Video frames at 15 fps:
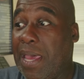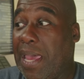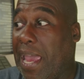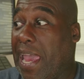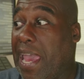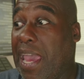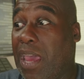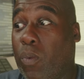
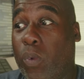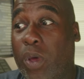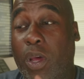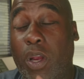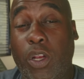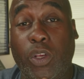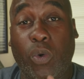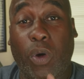And we're
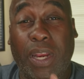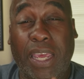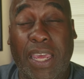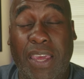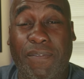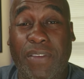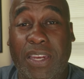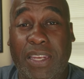going to do an
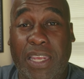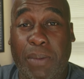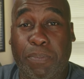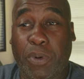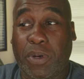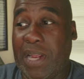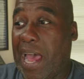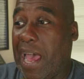even
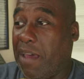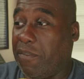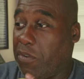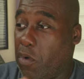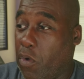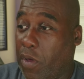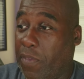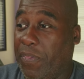deeper dive
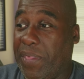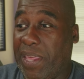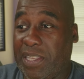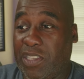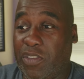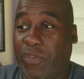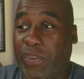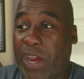on
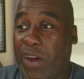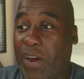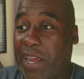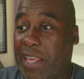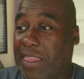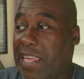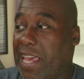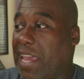this
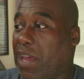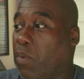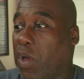very thing.